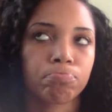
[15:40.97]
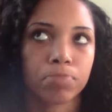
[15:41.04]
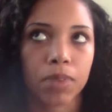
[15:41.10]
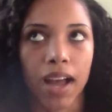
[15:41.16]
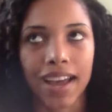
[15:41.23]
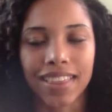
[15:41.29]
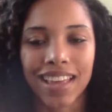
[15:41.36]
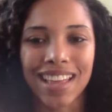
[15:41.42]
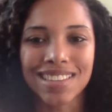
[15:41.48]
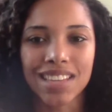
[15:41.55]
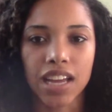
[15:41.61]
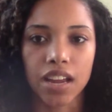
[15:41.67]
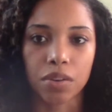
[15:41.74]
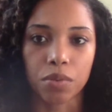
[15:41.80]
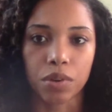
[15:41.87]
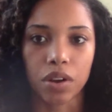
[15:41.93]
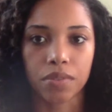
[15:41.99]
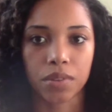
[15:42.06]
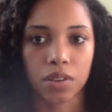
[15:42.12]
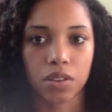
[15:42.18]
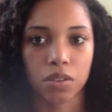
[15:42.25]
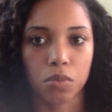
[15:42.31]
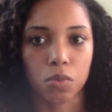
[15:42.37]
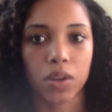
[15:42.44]
I guess it kind of
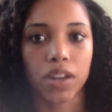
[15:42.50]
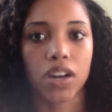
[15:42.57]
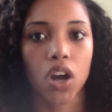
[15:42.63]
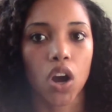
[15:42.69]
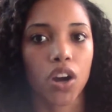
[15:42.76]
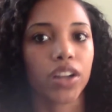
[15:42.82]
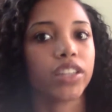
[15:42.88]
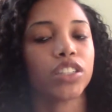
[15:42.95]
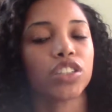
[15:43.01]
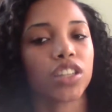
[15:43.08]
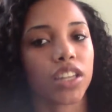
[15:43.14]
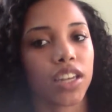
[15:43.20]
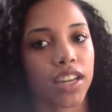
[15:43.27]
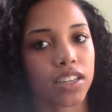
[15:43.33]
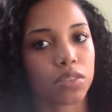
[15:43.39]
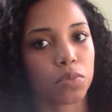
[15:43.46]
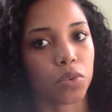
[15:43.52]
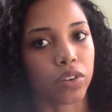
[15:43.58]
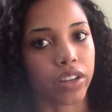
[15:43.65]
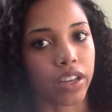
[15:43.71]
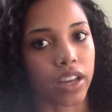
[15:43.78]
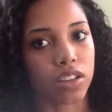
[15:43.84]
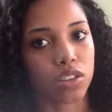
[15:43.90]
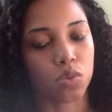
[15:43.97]
went on into the next
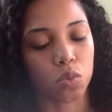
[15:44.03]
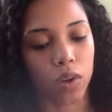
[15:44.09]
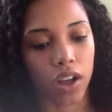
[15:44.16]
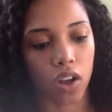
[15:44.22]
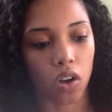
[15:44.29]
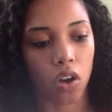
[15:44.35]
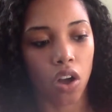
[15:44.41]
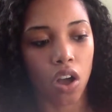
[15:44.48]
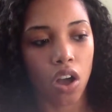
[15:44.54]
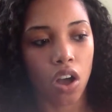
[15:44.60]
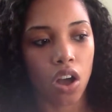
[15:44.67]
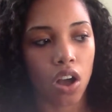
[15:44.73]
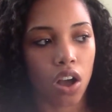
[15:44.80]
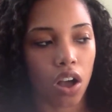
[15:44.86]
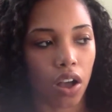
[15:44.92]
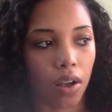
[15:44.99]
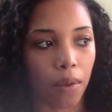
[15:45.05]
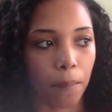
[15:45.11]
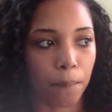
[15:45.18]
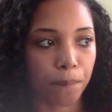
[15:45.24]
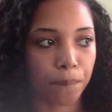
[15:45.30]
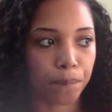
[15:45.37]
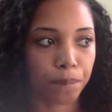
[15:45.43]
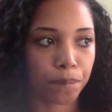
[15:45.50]
morning as well,
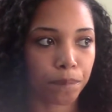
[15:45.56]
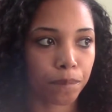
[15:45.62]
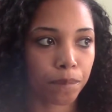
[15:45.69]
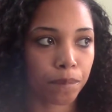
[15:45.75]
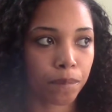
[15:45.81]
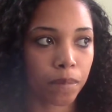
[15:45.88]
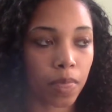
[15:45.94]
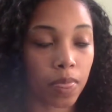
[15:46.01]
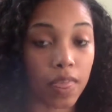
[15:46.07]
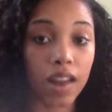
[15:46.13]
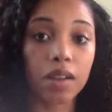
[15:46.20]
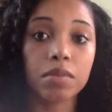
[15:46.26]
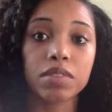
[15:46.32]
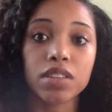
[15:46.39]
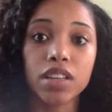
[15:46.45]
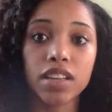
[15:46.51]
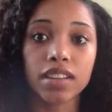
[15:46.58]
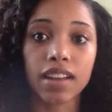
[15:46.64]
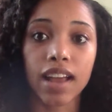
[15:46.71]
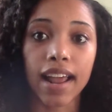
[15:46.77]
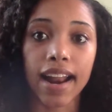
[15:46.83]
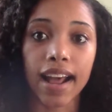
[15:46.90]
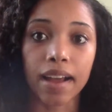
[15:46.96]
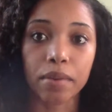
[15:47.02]
then I was good
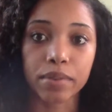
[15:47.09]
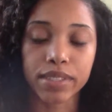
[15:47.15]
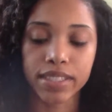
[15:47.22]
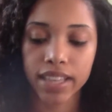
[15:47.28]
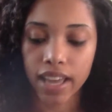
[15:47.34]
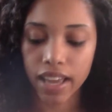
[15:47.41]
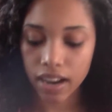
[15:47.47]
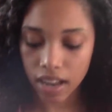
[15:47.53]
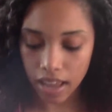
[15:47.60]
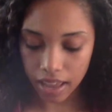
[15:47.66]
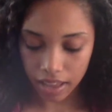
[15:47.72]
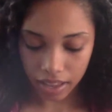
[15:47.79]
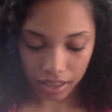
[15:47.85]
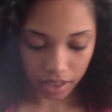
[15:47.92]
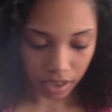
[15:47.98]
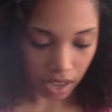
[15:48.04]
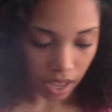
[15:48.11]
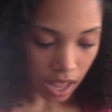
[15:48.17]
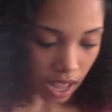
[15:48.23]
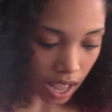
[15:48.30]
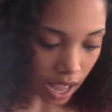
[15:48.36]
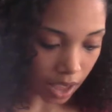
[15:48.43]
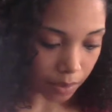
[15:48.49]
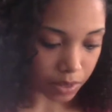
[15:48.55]
and I was set, and
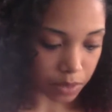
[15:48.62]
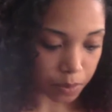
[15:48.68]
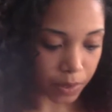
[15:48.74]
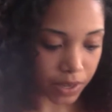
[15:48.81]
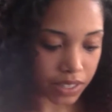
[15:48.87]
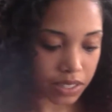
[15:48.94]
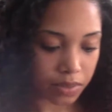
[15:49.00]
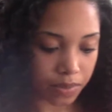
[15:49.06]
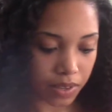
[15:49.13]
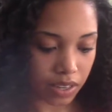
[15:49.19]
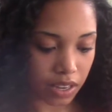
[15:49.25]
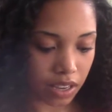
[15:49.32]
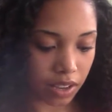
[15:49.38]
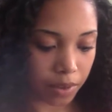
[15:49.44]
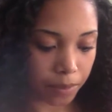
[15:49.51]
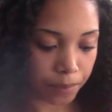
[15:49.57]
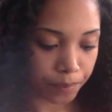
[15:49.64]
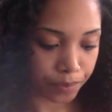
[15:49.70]
I was breastfeeding